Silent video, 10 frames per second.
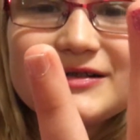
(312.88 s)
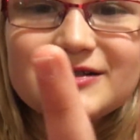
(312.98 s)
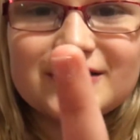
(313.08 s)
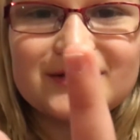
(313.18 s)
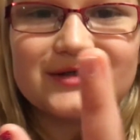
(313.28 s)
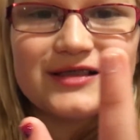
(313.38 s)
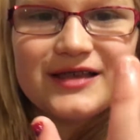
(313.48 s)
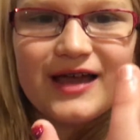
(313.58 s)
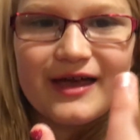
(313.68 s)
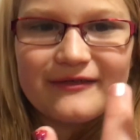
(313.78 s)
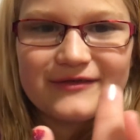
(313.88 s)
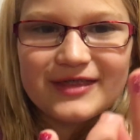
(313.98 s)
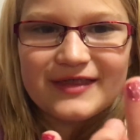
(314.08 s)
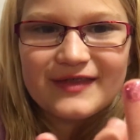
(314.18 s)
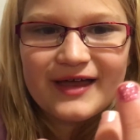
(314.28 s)
-hmm. I
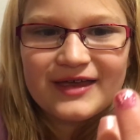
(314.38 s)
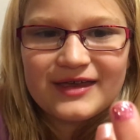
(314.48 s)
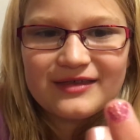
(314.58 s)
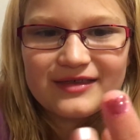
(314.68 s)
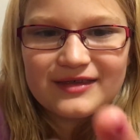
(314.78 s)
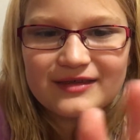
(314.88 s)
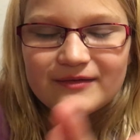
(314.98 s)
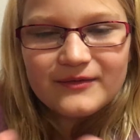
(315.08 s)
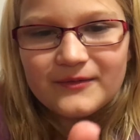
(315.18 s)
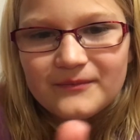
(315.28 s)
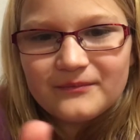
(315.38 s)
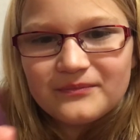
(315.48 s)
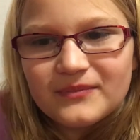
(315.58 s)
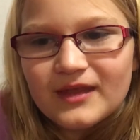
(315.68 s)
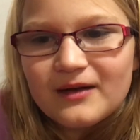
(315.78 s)
really like it.
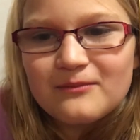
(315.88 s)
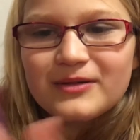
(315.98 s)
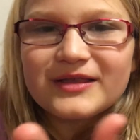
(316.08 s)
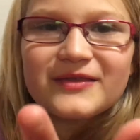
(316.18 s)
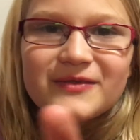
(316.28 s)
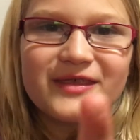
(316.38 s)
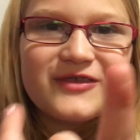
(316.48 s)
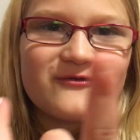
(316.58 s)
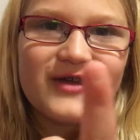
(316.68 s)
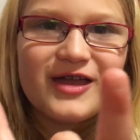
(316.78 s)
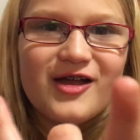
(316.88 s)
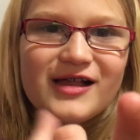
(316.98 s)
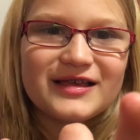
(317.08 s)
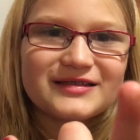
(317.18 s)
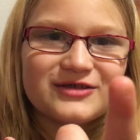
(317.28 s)
But this finger,
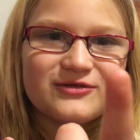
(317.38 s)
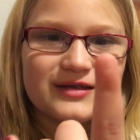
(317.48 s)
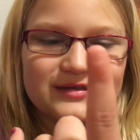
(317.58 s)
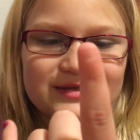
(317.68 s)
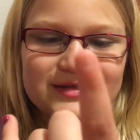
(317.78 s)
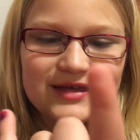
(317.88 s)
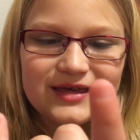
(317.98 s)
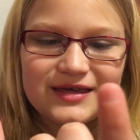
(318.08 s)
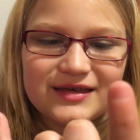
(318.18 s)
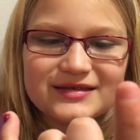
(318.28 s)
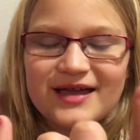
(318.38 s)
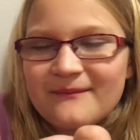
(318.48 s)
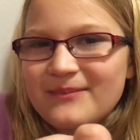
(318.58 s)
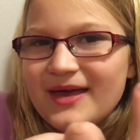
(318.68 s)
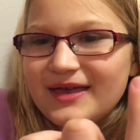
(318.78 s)
as you can see, is not
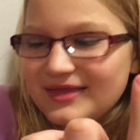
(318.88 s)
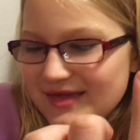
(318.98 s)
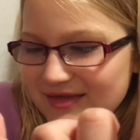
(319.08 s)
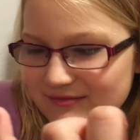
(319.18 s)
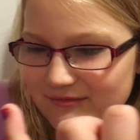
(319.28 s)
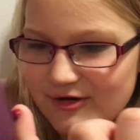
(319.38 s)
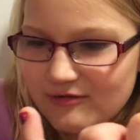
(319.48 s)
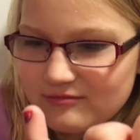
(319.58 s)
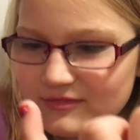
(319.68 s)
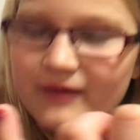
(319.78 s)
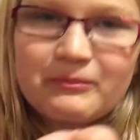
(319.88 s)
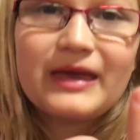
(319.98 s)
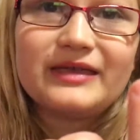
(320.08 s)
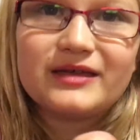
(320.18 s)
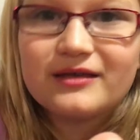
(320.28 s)
painted, well, not
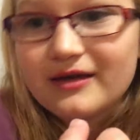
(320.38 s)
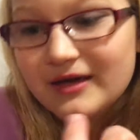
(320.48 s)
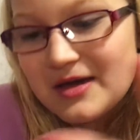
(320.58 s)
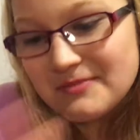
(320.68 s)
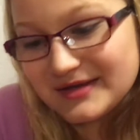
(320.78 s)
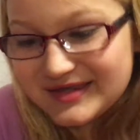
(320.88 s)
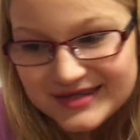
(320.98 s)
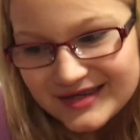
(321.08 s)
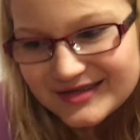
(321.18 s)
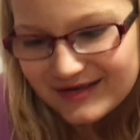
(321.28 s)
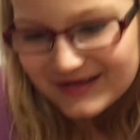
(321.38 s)
painted, but sticked